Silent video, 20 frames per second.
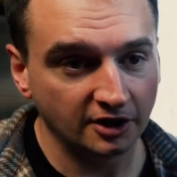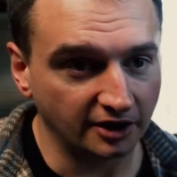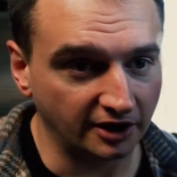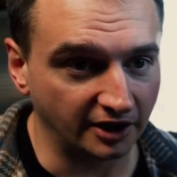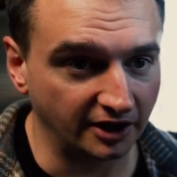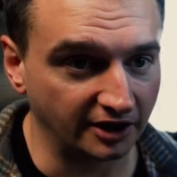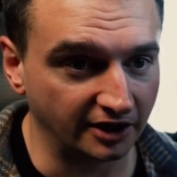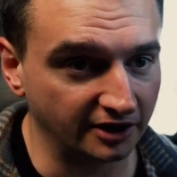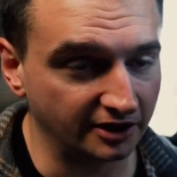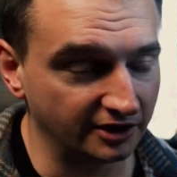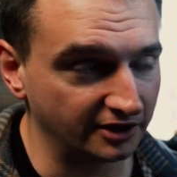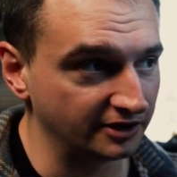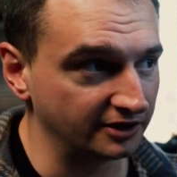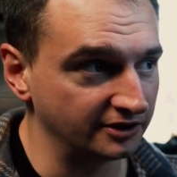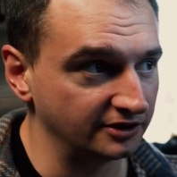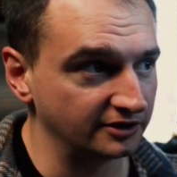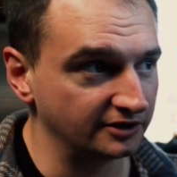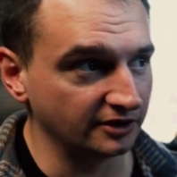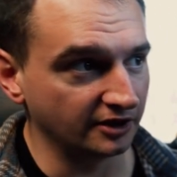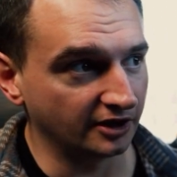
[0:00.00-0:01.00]

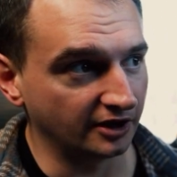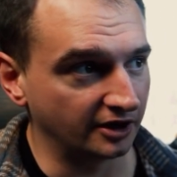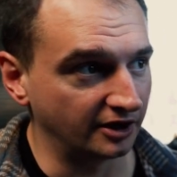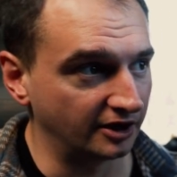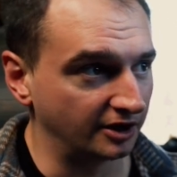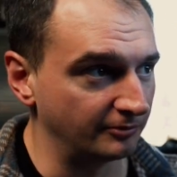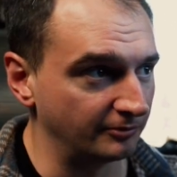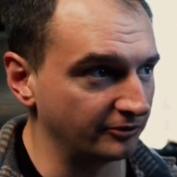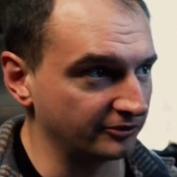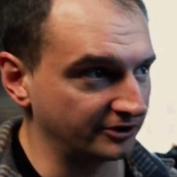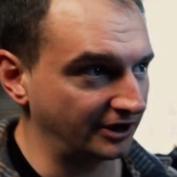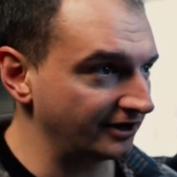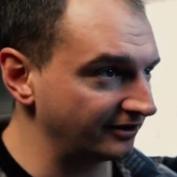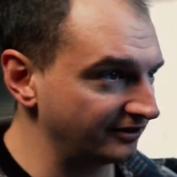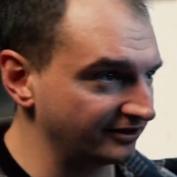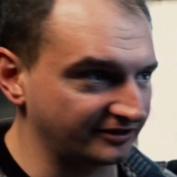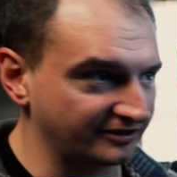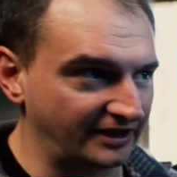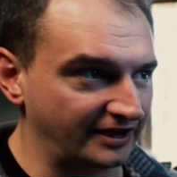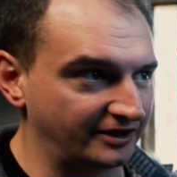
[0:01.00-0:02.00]
And they're
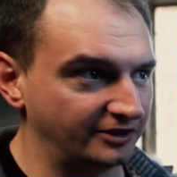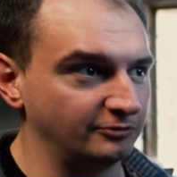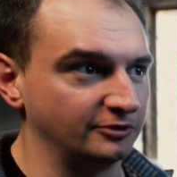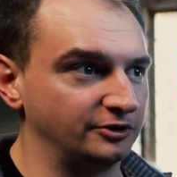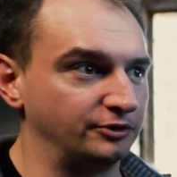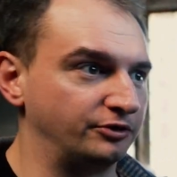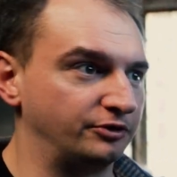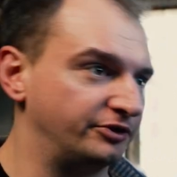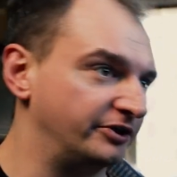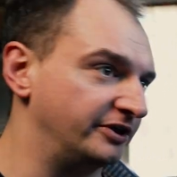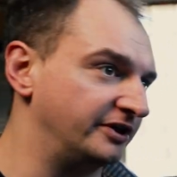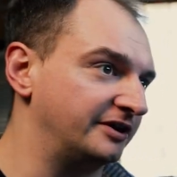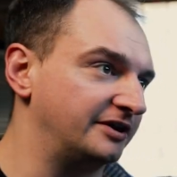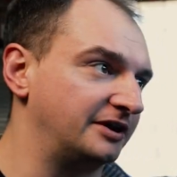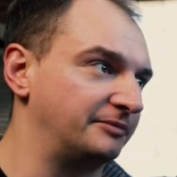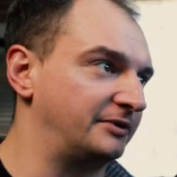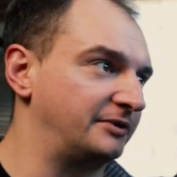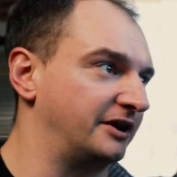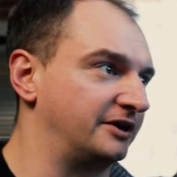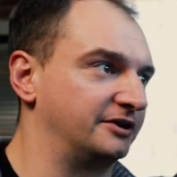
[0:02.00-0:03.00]
not exactly what you think.
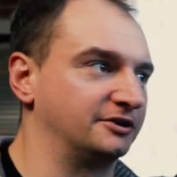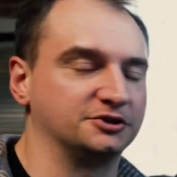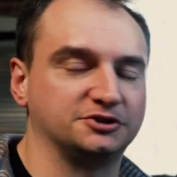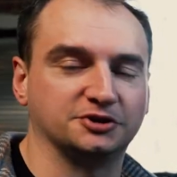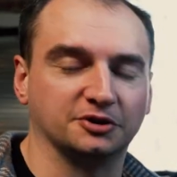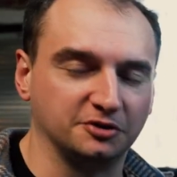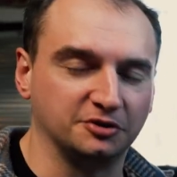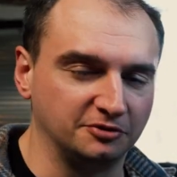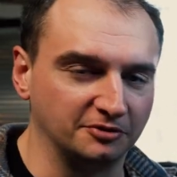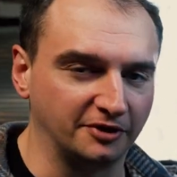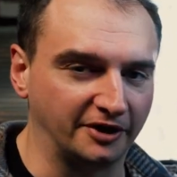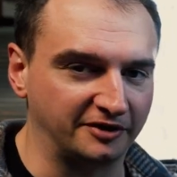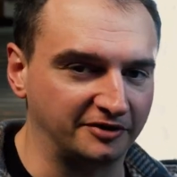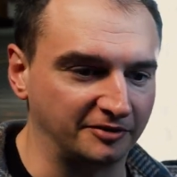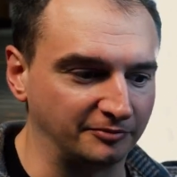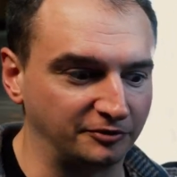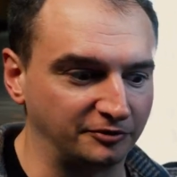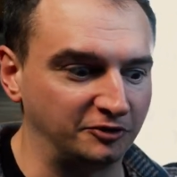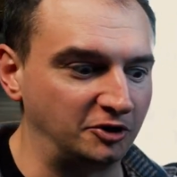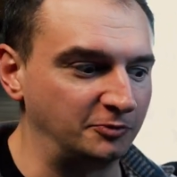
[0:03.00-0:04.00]
I'm not going to show you like
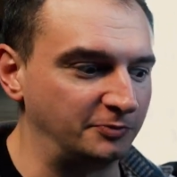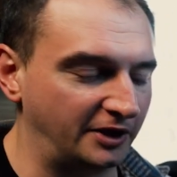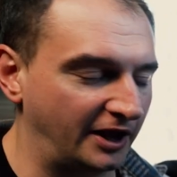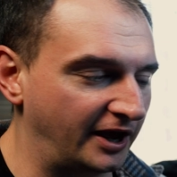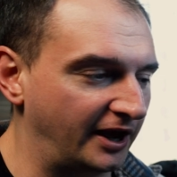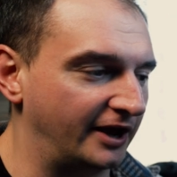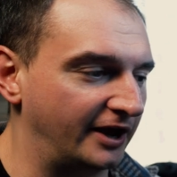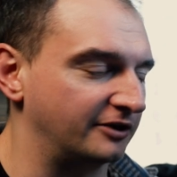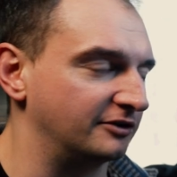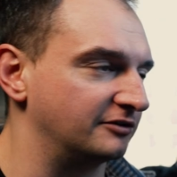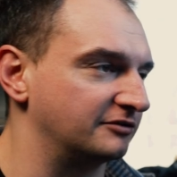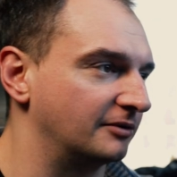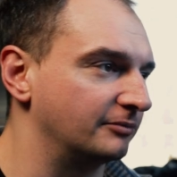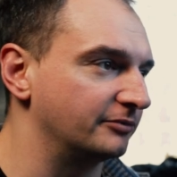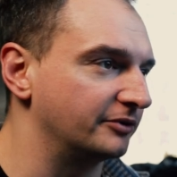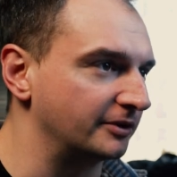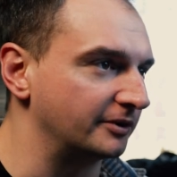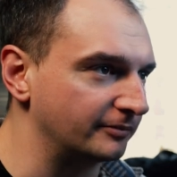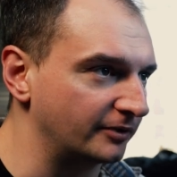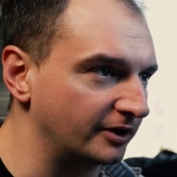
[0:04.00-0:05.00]
some stupid hack or
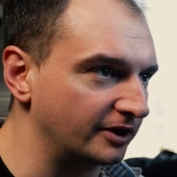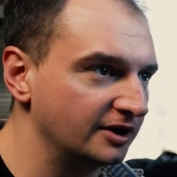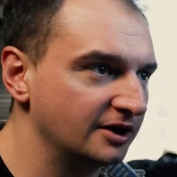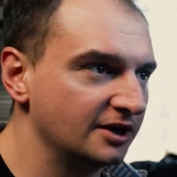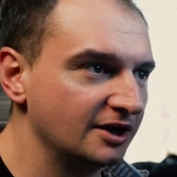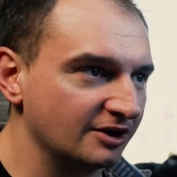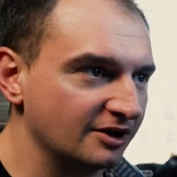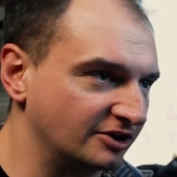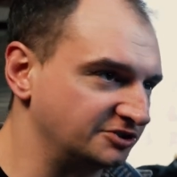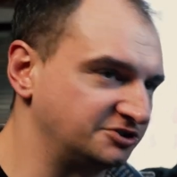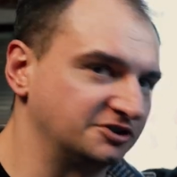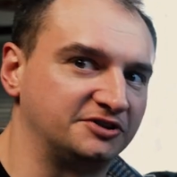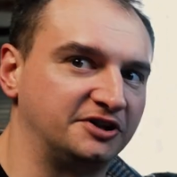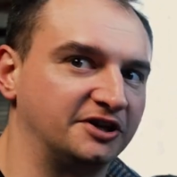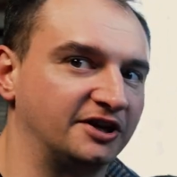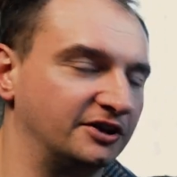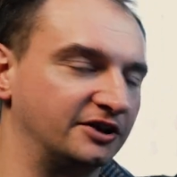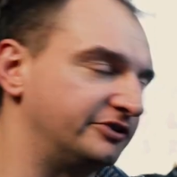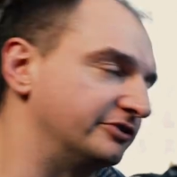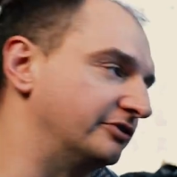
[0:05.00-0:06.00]
something, but let's just
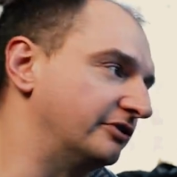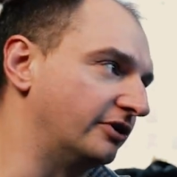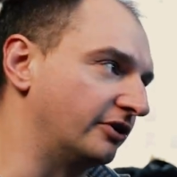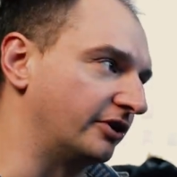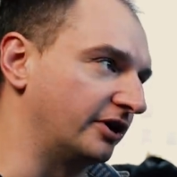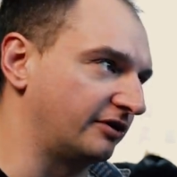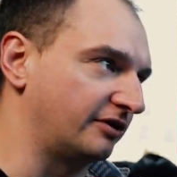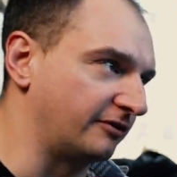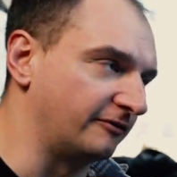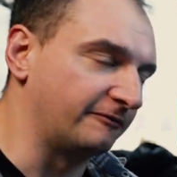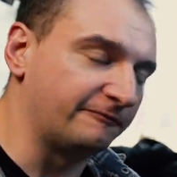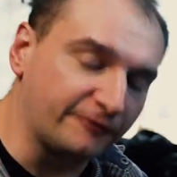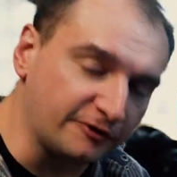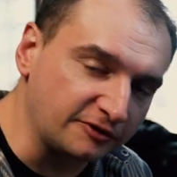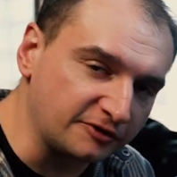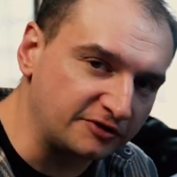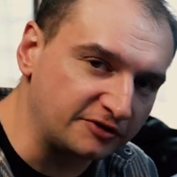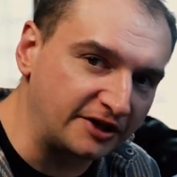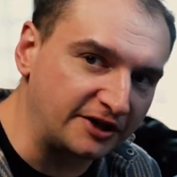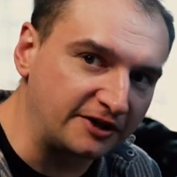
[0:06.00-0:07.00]
dig into it. All right, so
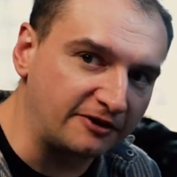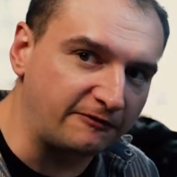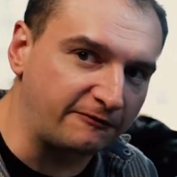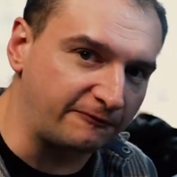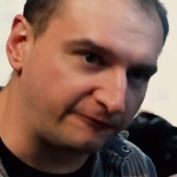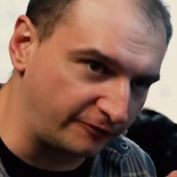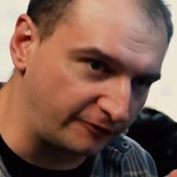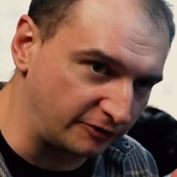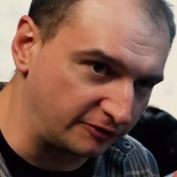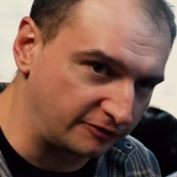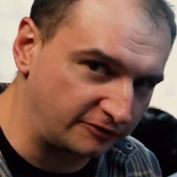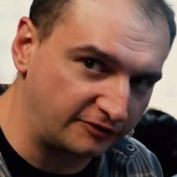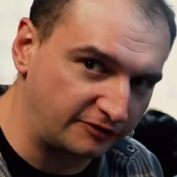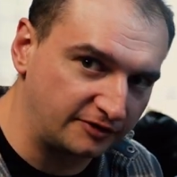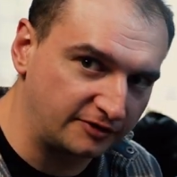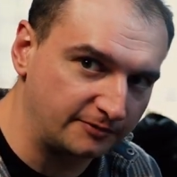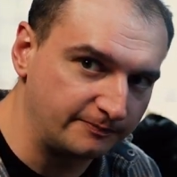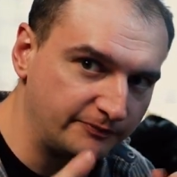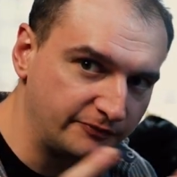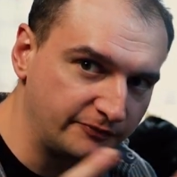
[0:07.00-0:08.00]
first things first.